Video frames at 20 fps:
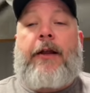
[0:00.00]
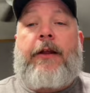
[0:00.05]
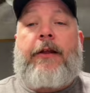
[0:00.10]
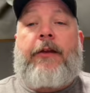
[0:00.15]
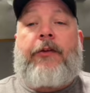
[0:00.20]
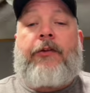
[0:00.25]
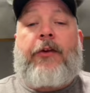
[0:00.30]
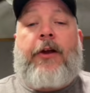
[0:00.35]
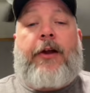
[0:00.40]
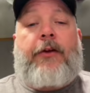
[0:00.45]

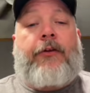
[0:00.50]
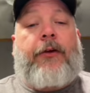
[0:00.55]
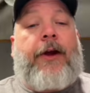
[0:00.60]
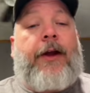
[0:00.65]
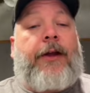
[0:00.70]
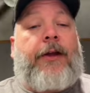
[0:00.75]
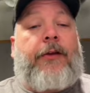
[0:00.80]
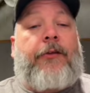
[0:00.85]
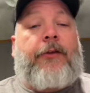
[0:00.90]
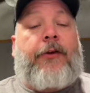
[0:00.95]
Inside
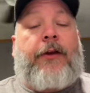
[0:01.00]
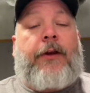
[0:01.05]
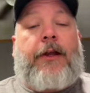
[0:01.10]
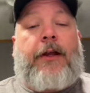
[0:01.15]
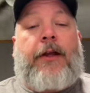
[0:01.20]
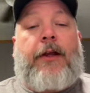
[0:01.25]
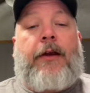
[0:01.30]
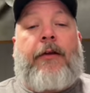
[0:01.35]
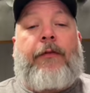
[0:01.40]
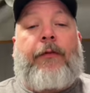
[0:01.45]
track is going to
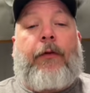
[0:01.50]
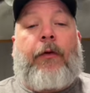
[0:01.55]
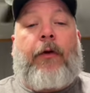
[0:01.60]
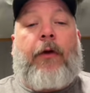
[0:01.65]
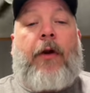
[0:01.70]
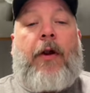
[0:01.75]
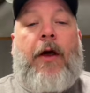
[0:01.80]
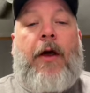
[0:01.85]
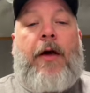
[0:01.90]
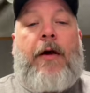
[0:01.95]
get it
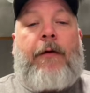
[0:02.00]
for